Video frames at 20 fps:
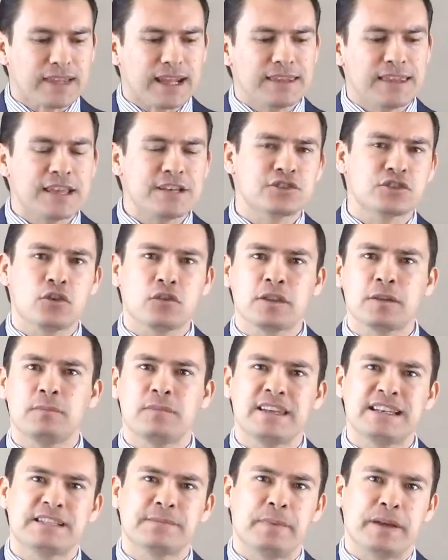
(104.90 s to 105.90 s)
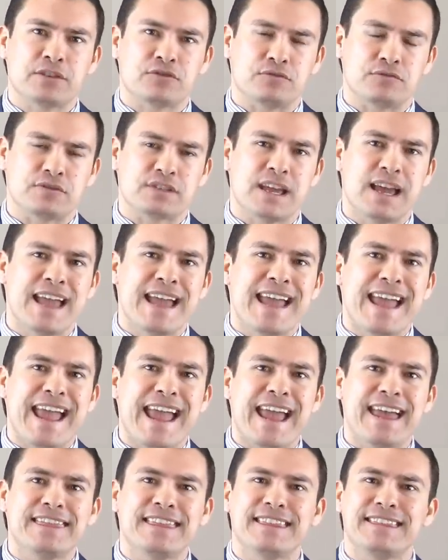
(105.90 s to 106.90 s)
They show them these pictures
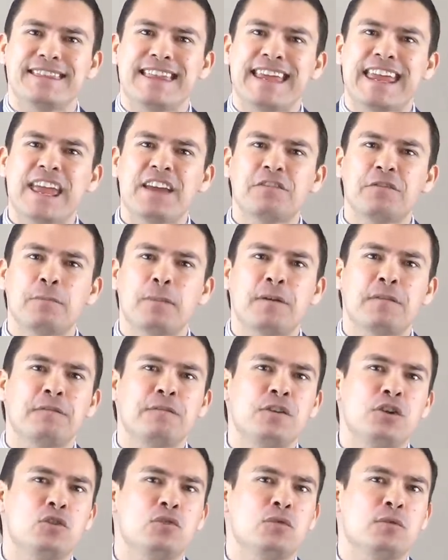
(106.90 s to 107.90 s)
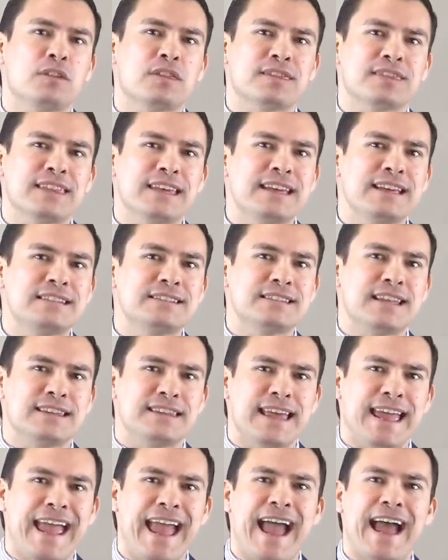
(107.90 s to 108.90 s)
and they give them a few things
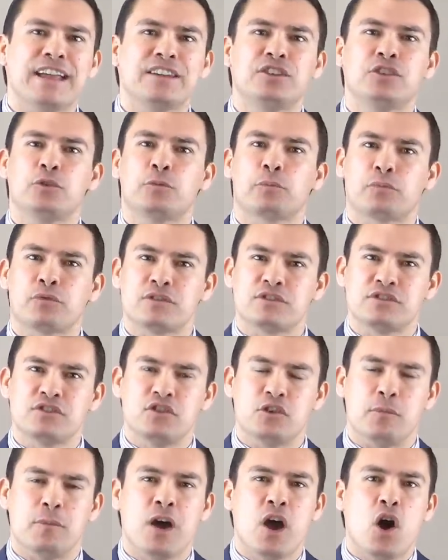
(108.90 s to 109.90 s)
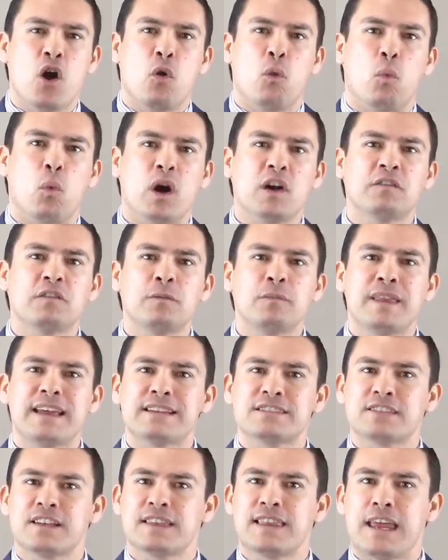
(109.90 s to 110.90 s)
that they had to presume. One of them, they
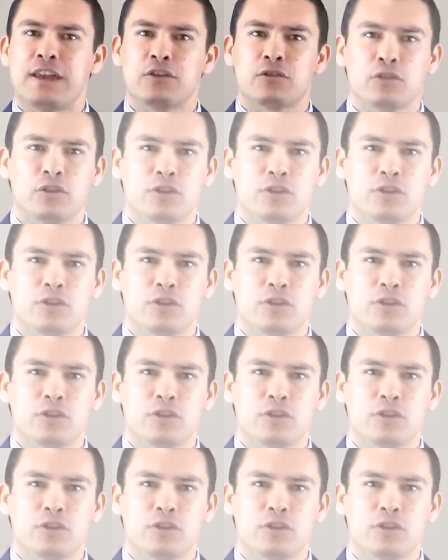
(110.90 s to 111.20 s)
said that you're